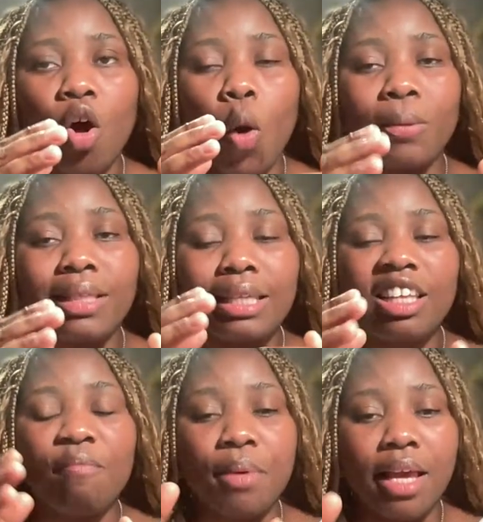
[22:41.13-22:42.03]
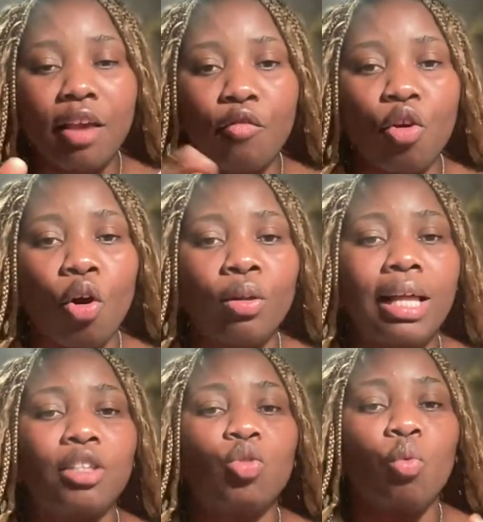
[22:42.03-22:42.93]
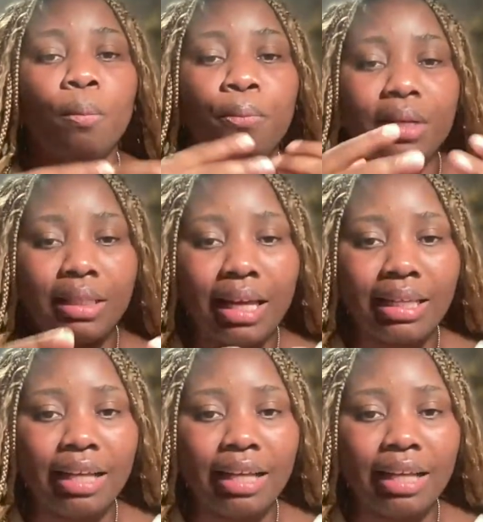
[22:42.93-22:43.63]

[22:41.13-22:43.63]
obsessive behavior that you would present,